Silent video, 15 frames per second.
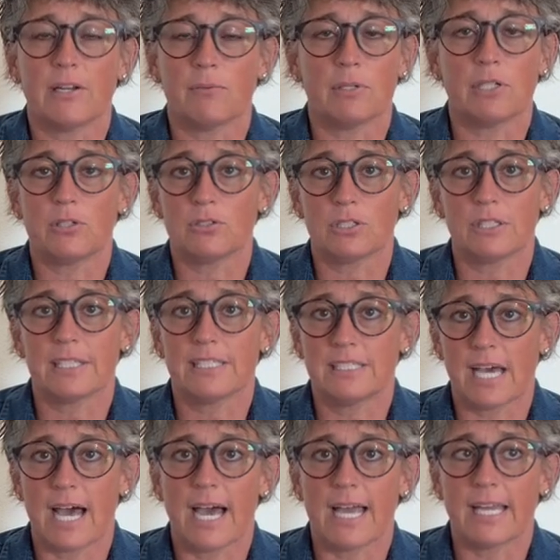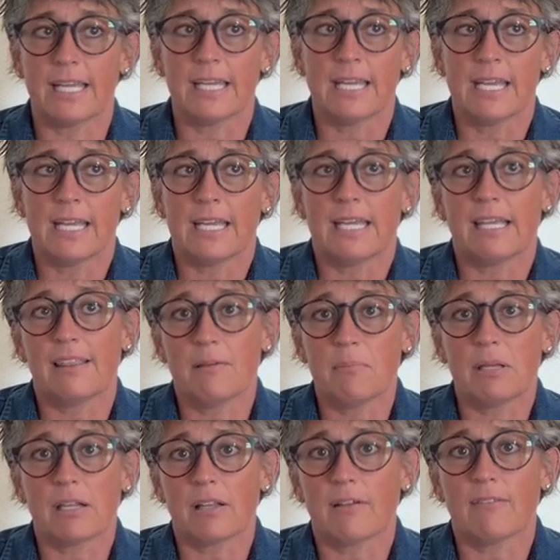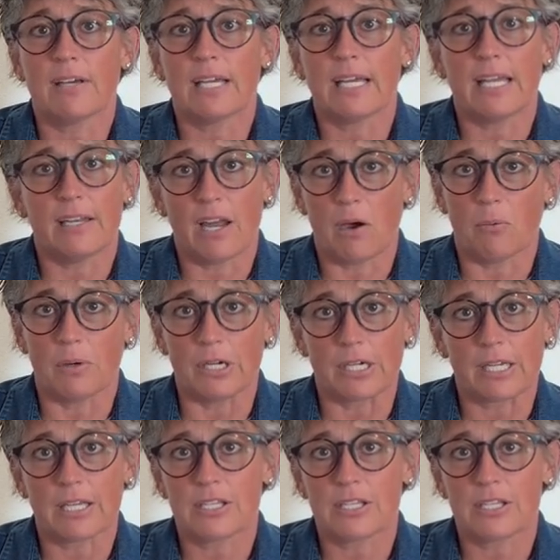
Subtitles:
It would usually die in the middle of it and not work.